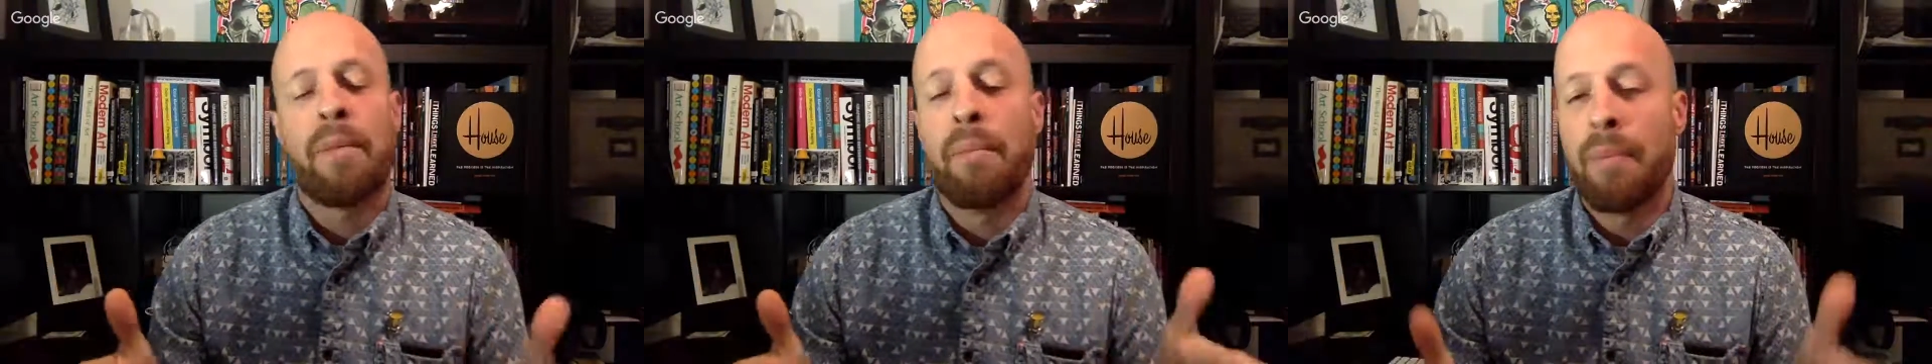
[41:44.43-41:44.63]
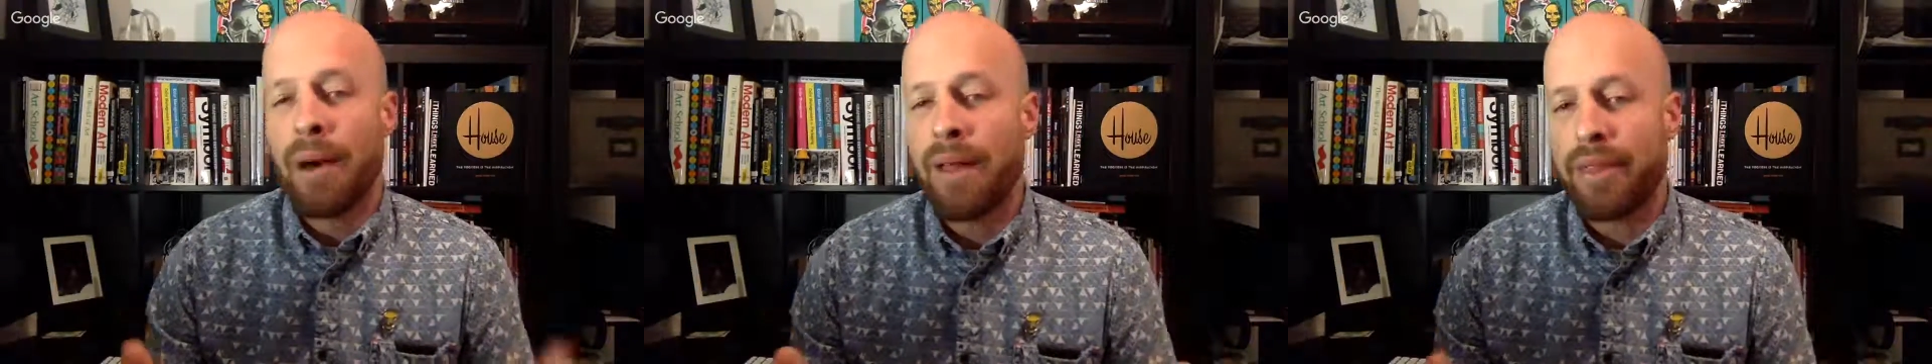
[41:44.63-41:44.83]

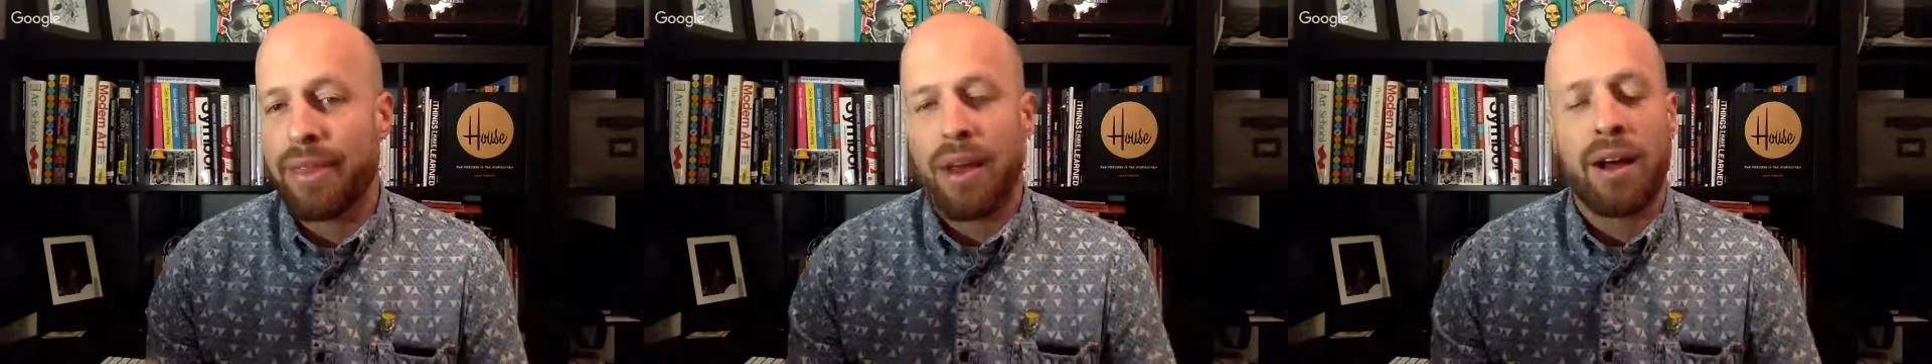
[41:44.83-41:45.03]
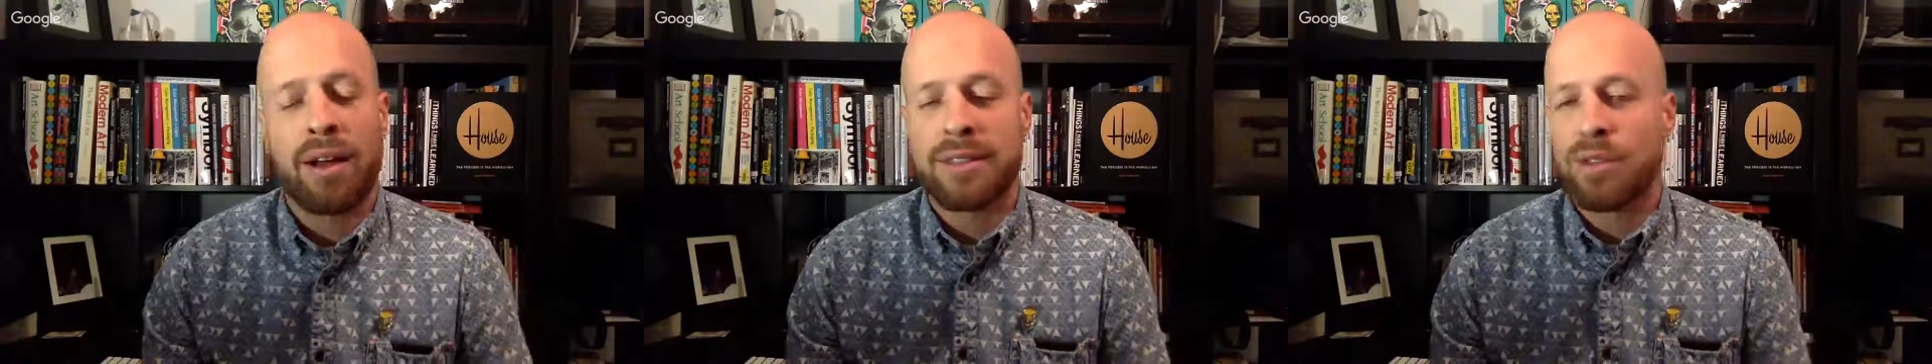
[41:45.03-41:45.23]
month
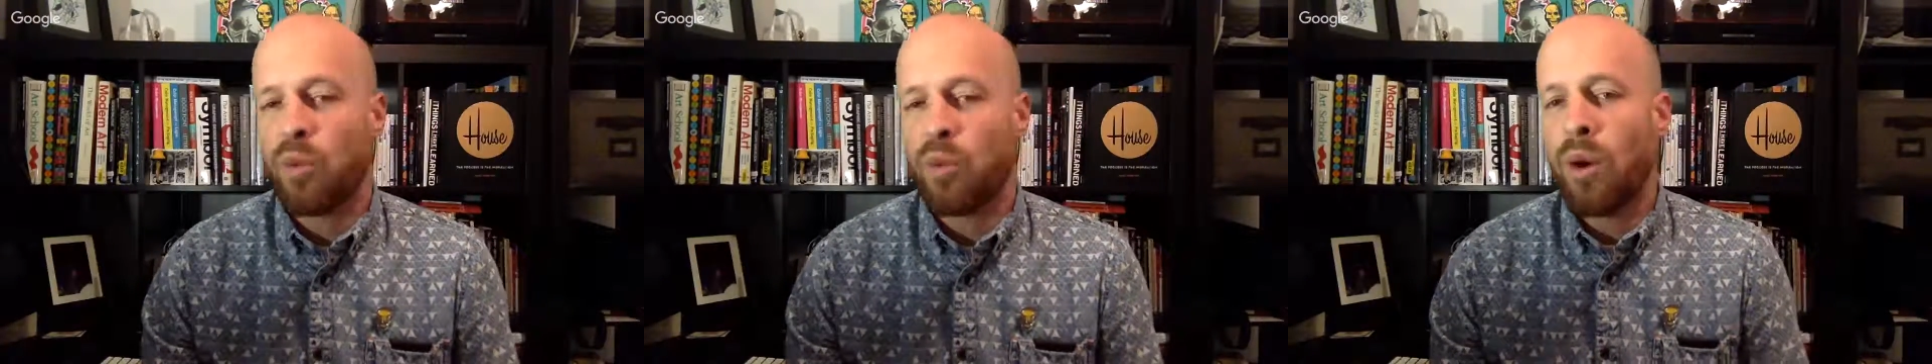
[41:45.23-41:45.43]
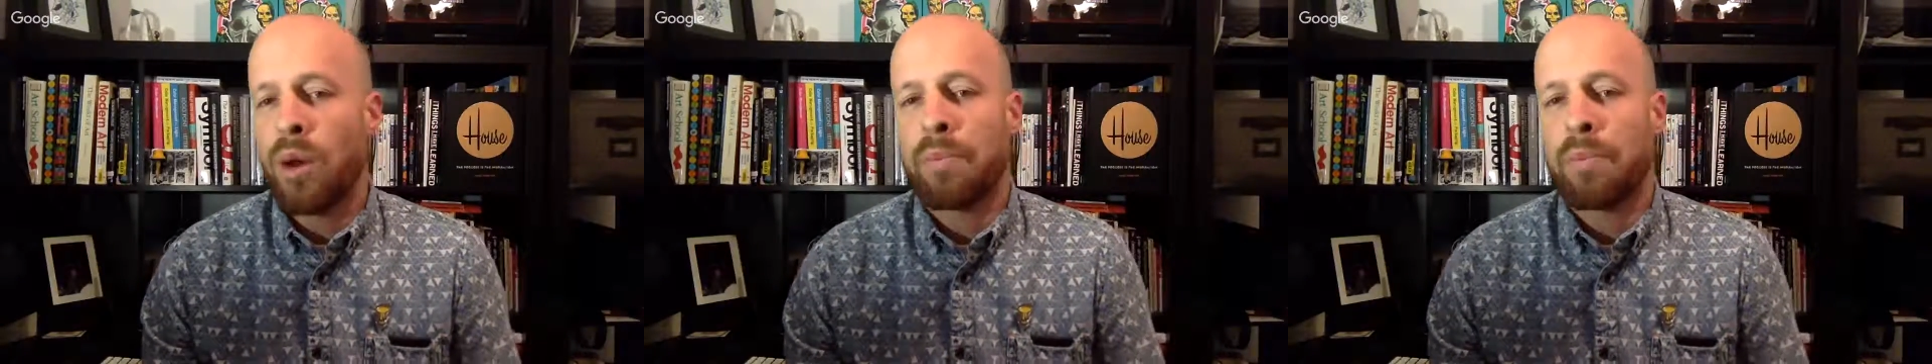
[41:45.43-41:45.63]
on this
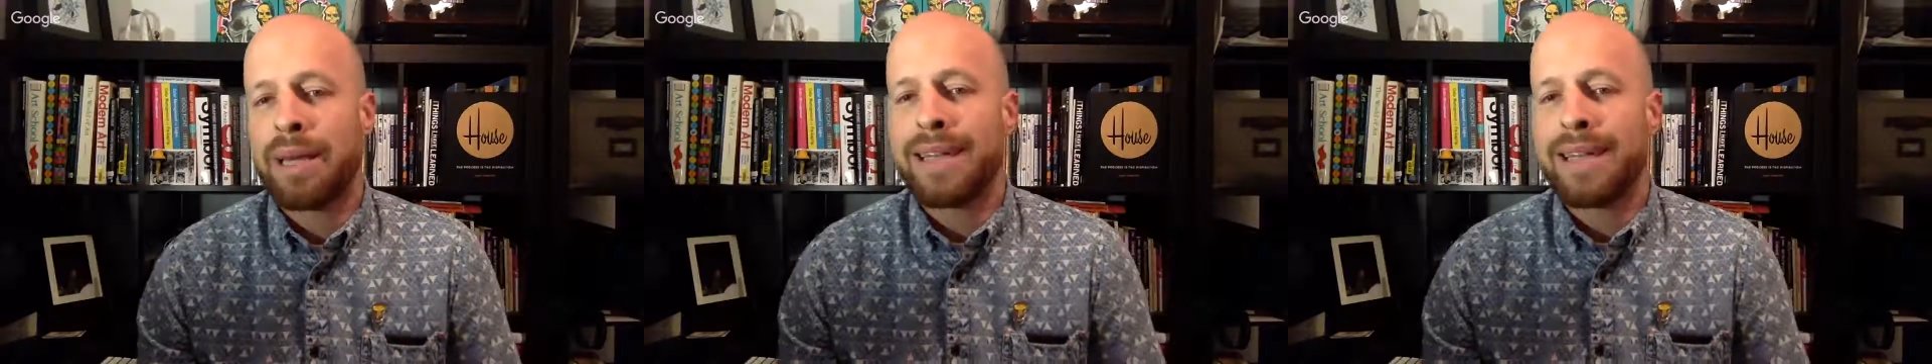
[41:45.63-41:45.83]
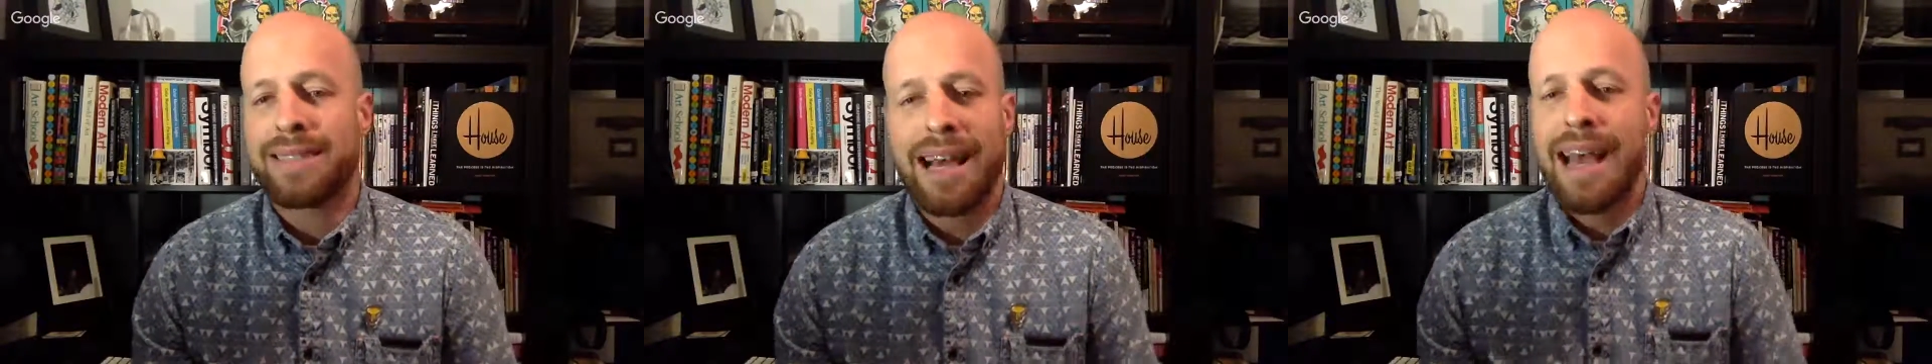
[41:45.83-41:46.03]
one
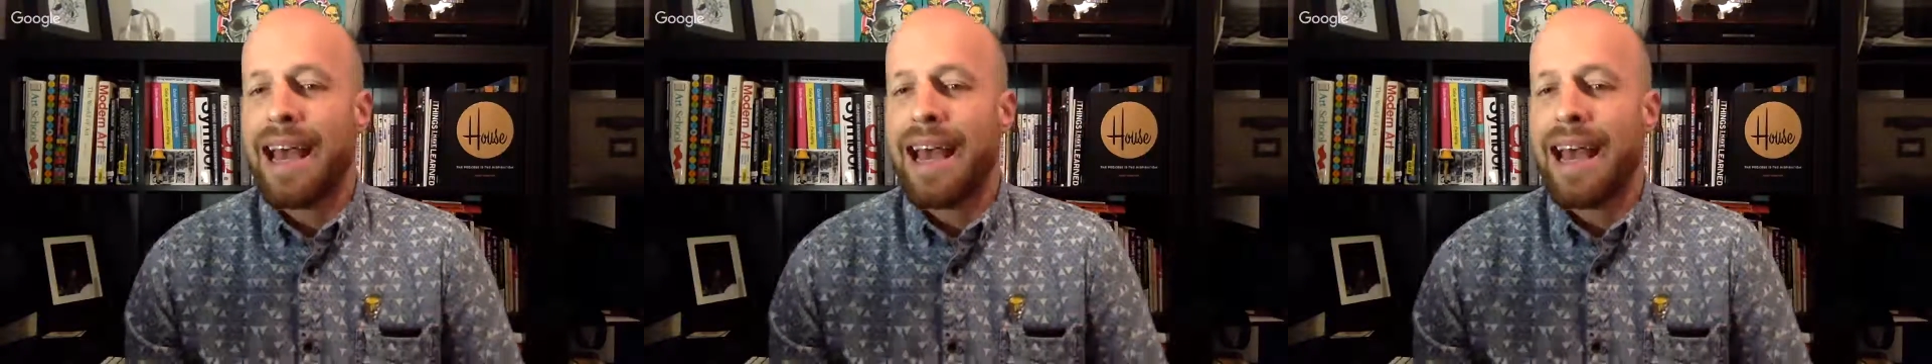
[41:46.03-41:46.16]
piece.